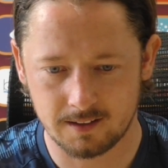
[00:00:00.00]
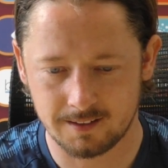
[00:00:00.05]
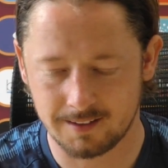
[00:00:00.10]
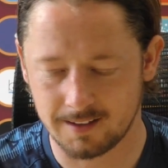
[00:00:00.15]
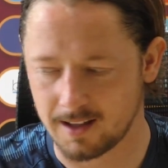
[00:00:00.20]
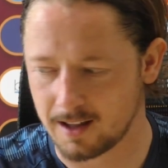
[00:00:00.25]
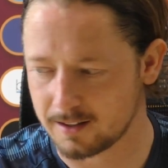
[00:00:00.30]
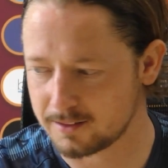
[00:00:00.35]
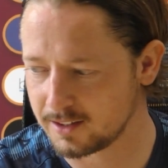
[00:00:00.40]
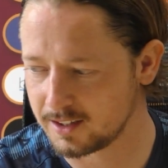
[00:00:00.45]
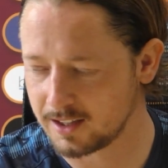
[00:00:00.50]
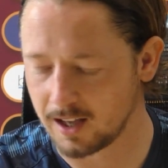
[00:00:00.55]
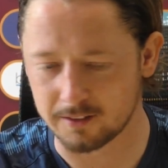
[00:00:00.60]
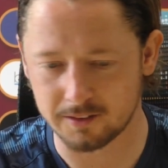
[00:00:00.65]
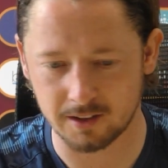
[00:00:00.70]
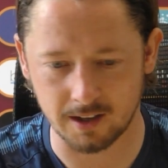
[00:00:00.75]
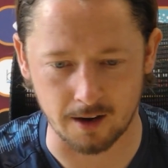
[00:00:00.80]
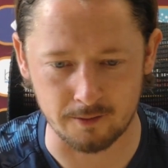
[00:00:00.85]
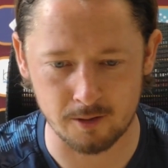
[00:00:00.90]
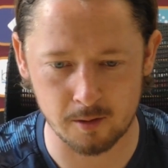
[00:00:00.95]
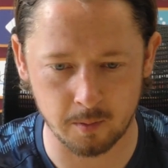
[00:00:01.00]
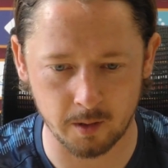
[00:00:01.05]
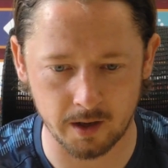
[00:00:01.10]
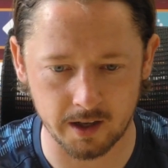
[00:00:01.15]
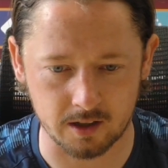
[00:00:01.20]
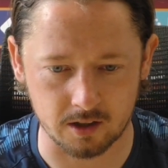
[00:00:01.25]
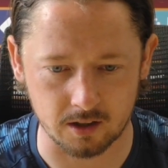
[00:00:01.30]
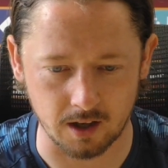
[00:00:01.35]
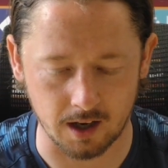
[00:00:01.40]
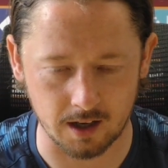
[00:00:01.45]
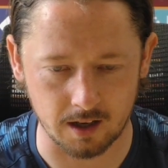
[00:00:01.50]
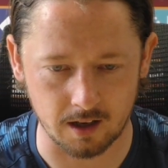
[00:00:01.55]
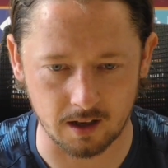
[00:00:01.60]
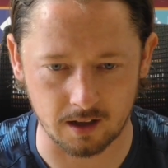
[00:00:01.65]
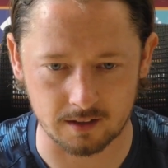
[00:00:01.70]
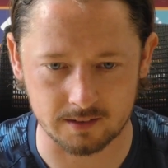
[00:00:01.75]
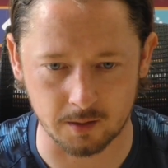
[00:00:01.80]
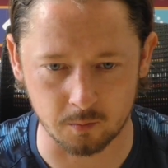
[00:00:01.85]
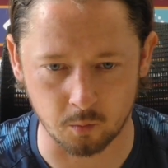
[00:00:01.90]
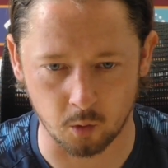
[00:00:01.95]
Yeah, I think everybody could.
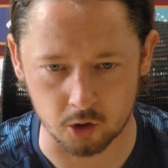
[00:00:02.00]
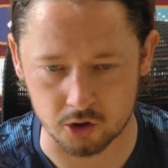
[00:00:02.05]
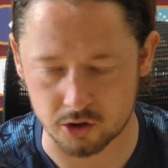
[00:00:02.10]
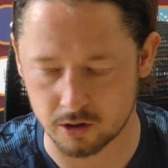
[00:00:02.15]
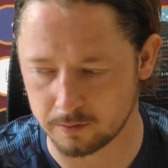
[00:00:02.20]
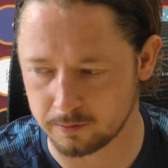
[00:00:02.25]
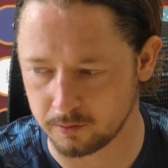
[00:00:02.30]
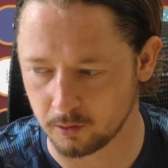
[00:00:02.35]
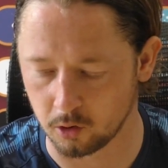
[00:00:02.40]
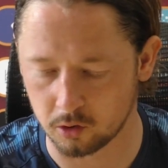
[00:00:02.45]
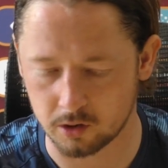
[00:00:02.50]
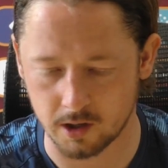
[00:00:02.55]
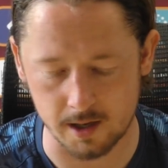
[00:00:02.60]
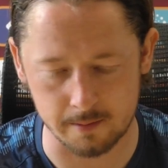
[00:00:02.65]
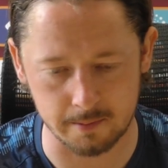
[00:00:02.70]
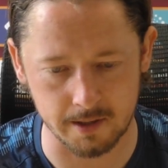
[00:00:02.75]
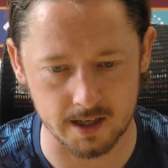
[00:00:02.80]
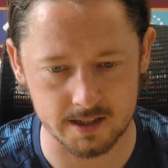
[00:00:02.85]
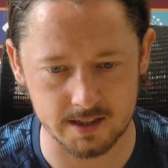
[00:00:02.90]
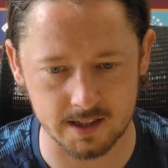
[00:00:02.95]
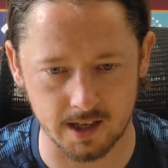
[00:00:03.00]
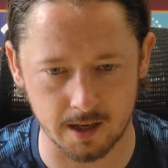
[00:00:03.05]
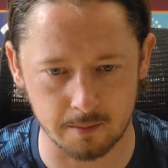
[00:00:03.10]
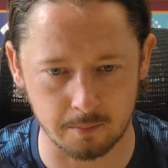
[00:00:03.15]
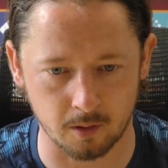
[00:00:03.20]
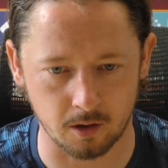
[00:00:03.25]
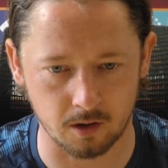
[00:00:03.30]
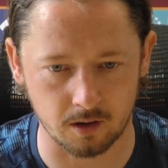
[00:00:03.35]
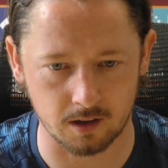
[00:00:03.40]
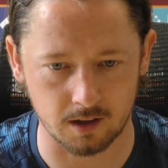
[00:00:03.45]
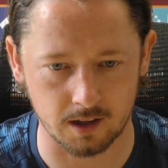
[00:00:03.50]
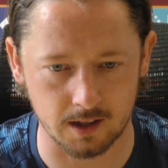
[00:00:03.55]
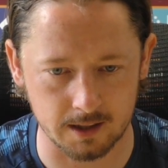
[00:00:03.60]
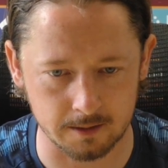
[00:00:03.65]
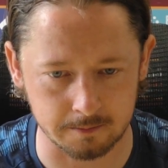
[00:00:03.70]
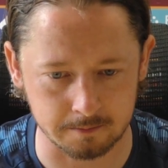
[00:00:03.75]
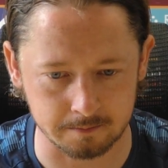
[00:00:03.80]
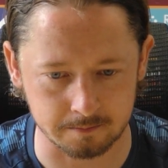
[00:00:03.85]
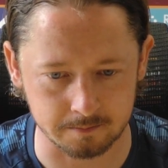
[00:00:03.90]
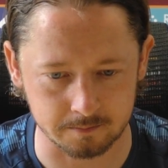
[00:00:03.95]
I didn't watch the full game yesterday, but
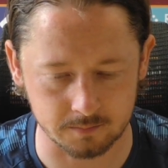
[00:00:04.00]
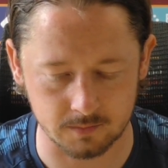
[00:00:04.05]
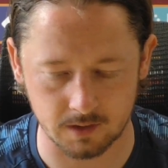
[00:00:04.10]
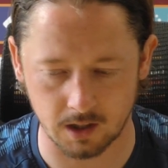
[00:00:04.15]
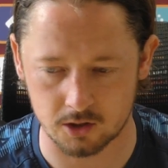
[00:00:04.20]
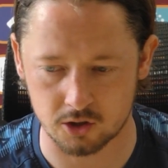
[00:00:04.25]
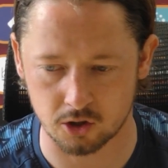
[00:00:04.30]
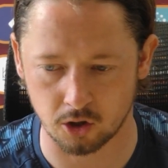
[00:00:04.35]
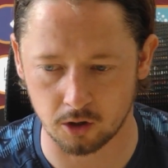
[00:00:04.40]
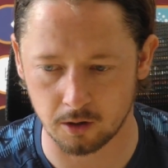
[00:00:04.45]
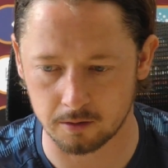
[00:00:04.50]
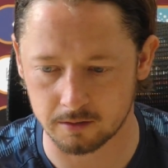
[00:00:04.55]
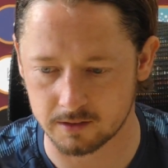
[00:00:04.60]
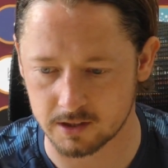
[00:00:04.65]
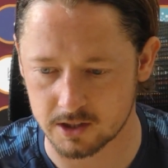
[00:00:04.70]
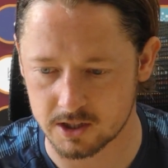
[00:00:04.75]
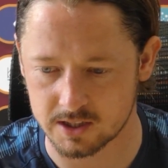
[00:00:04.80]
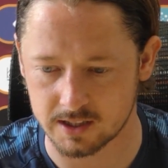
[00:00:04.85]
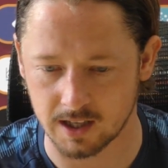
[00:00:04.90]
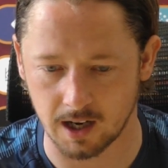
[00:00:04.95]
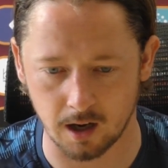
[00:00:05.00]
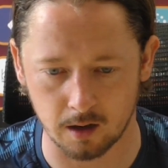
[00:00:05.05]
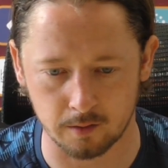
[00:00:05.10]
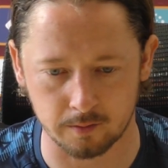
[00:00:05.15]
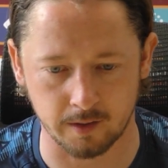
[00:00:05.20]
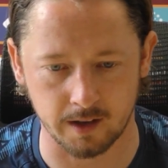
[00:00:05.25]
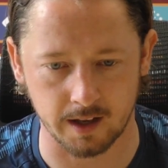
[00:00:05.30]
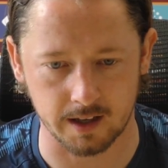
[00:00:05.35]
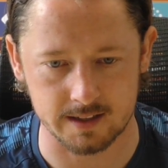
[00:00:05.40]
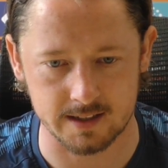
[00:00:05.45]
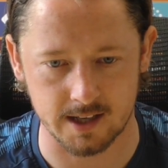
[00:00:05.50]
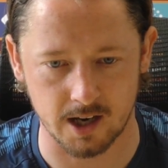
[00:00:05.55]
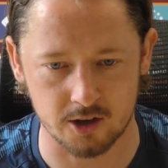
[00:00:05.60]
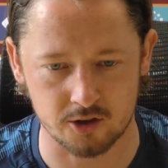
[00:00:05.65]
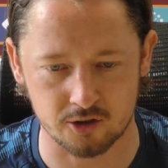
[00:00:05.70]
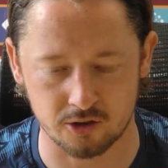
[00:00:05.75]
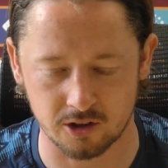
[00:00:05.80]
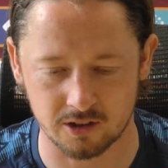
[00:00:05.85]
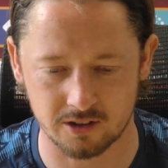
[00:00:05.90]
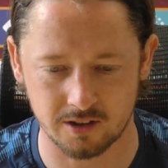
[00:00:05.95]
I saw the start of it,
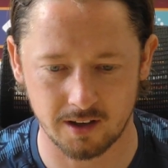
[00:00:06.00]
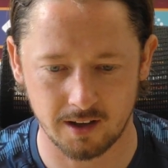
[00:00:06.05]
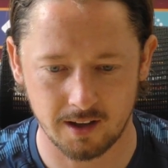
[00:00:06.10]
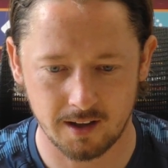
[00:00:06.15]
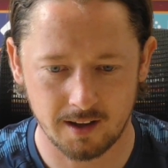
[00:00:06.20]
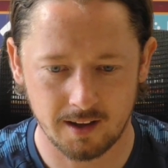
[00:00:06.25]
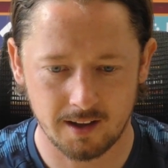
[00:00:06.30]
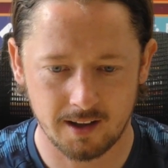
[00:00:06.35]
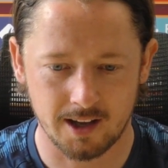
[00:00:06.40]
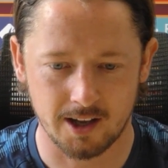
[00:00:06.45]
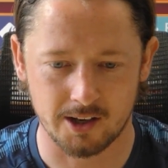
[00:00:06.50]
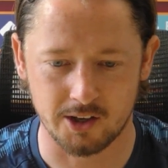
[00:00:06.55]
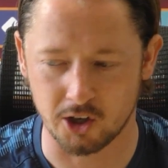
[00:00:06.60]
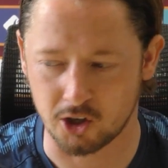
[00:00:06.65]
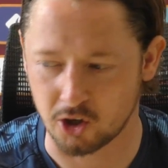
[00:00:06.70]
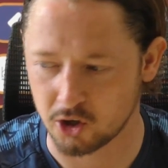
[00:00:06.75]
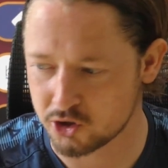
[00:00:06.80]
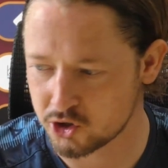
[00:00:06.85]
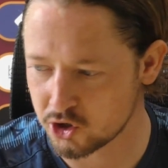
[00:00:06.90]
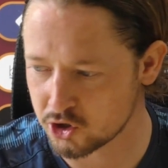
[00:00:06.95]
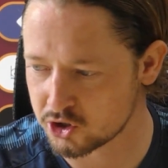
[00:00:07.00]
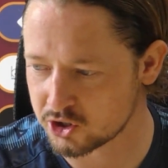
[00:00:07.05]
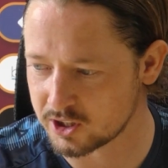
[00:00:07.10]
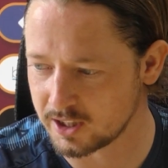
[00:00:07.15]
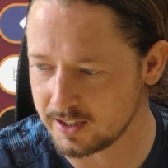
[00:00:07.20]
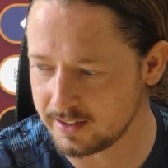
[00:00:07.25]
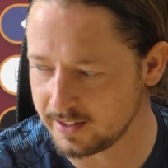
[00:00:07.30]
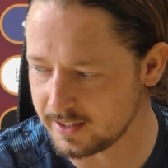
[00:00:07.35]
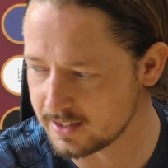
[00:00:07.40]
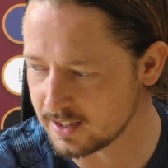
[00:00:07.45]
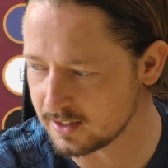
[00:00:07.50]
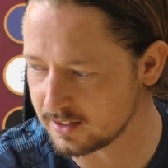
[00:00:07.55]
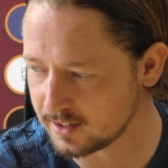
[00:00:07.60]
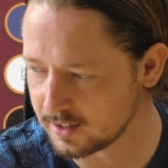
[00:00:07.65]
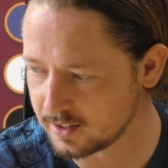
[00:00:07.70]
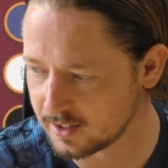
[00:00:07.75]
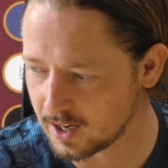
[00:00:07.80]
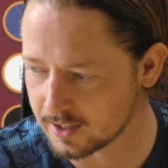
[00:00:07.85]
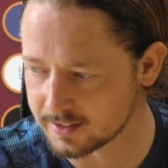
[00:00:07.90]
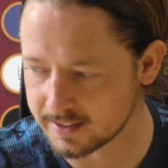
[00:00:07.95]
etc. And you could just see
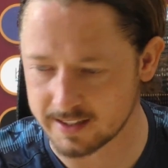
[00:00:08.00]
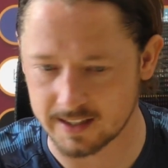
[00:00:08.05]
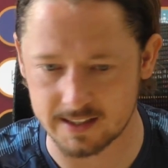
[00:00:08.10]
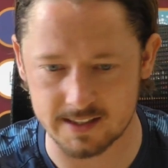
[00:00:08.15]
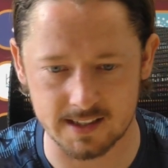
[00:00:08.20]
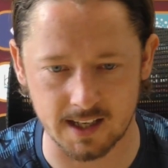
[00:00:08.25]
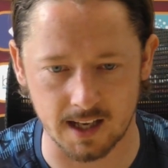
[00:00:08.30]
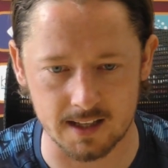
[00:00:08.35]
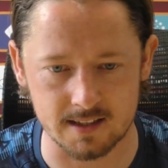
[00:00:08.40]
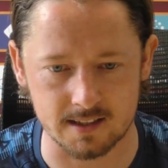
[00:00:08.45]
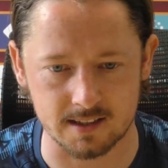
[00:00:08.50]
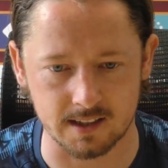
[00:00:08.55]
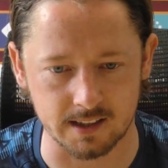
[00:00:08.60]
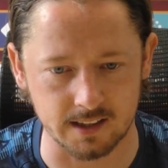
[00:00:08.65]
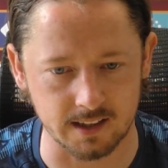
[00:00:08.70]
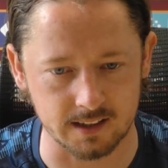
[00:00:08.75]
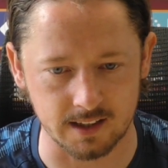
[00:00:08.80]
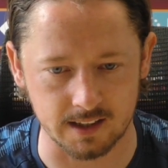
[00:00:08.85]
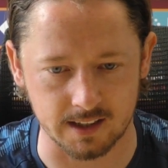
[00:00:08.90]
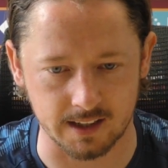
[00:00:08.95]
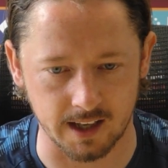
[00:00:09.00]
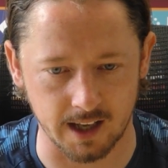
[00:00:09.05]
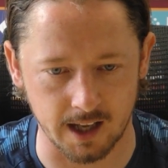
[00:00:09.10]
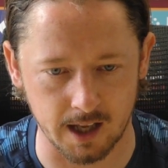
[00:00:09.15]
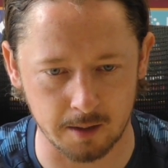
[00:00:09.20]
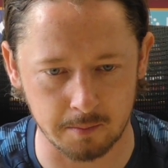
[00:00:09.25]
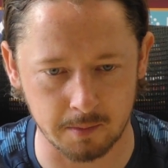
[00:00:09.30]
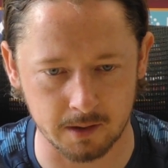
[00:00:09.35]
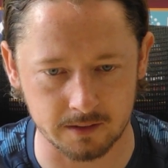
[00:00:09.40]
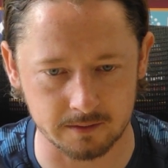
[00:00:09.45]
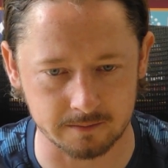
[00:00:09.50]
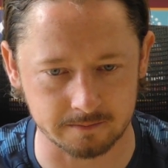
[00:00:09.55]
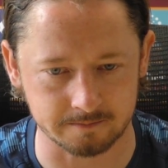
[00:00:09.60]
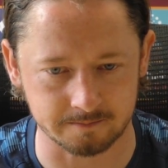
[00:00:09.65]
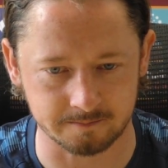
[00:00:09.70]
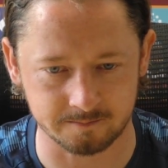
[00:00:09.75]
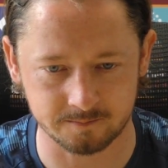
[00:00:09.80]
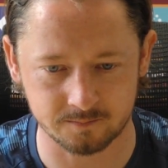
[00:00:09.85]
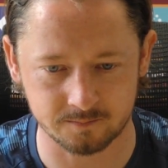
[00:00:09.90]
the added intensity in the game and